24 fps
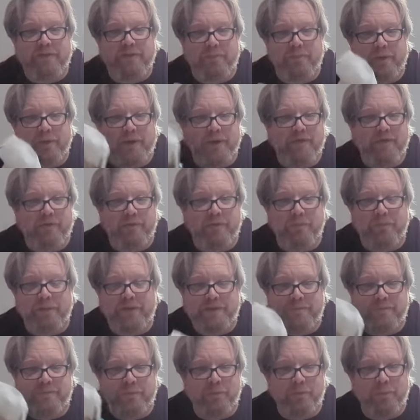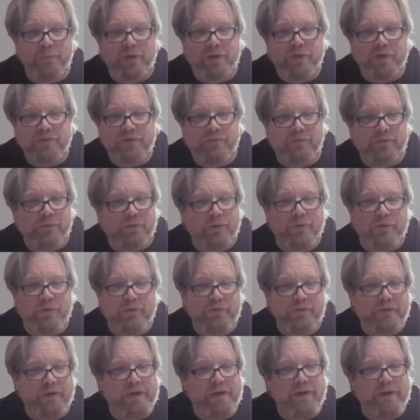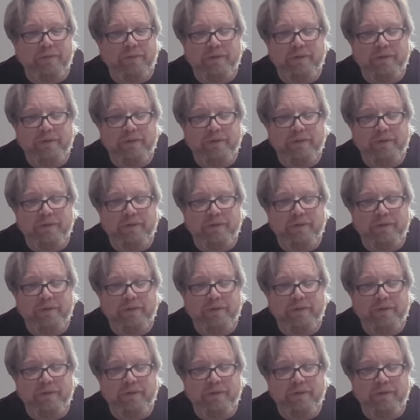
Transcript: to buy replacement parts for all the time.